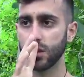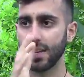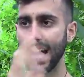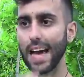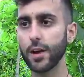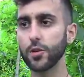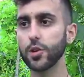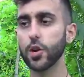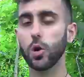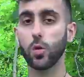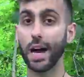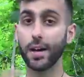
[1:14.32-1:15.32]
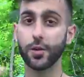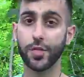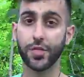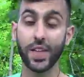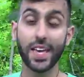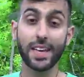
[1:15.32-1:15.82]
I don't know, I don't
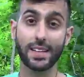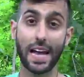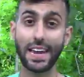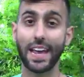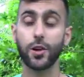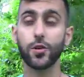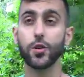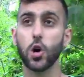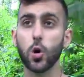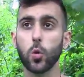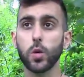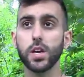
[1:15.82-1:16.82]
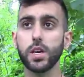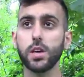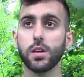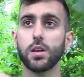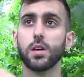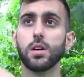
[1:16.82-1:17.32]
think, and I don't know, we
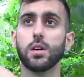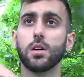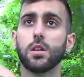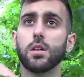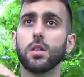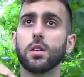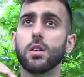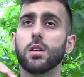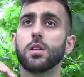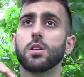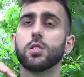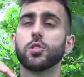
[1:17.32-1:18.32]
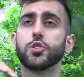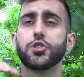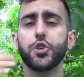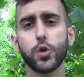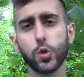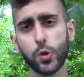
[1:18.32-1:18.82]

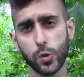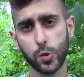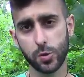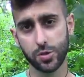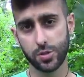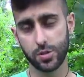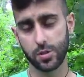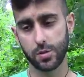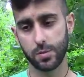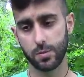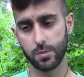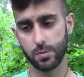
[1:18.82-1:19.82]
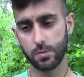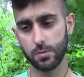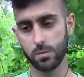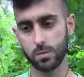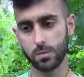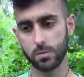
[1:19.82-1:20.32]
choose,
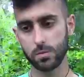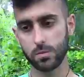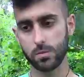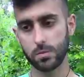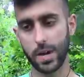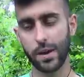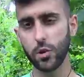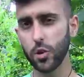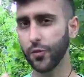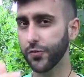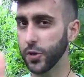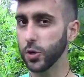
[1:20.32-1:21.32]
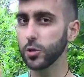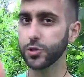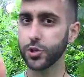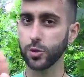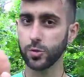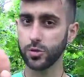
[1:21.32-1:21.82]
I don't know if you
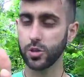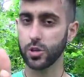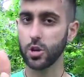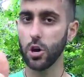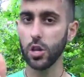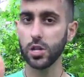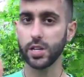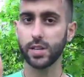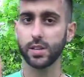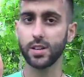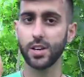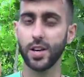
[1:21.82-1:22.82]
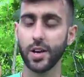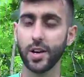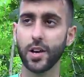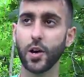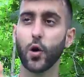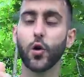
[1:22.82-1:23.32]
choose your calling
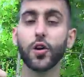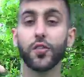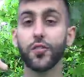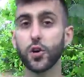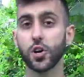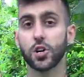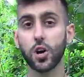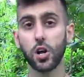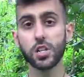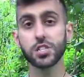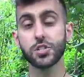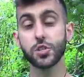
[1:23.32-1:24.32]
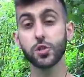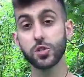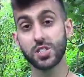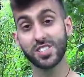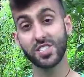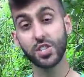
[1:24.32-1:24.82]
or if your calling
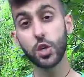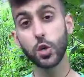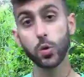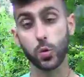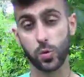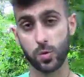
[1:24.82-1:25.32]
chooses you,